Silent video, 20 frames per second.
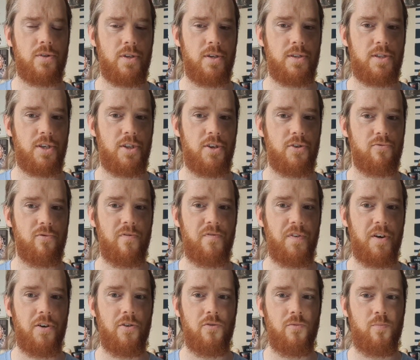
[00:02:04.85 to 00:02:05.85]
the
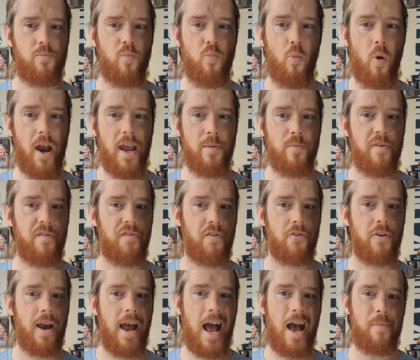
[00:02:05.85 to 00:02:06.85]
reveal way
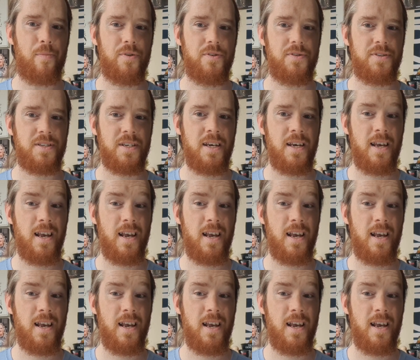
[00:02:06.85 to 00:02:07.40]
before it happened.